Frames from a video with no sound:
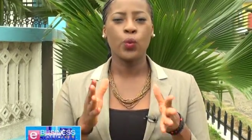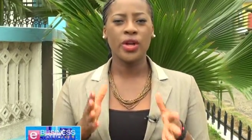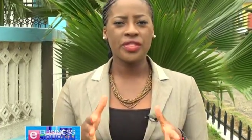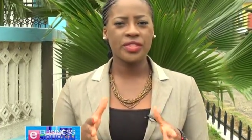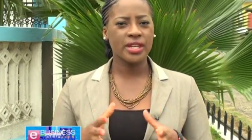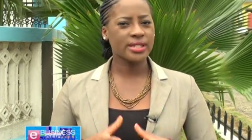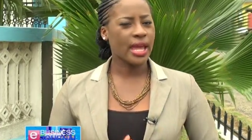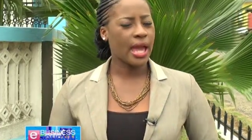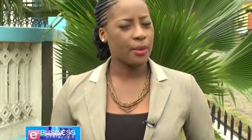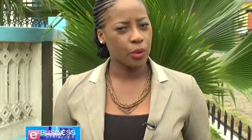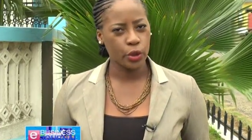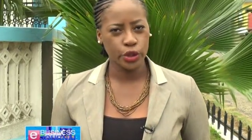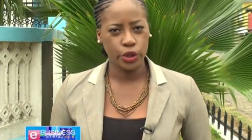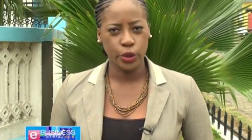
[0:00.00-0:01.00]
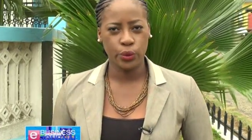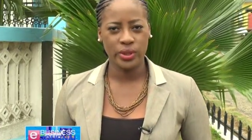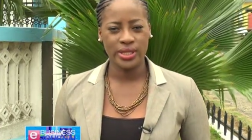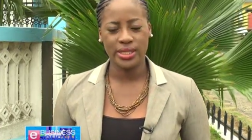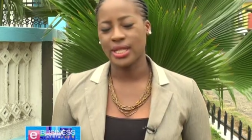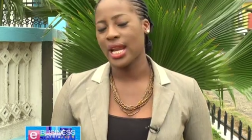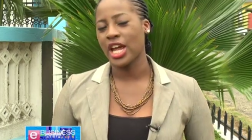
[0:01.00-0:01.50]
With this
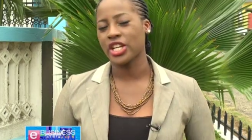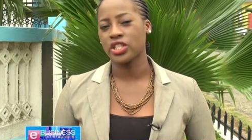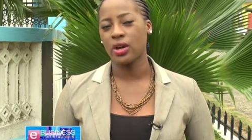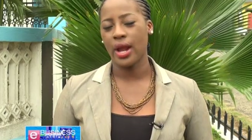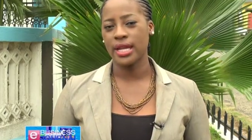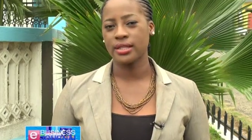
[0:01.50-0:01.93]
MOU, International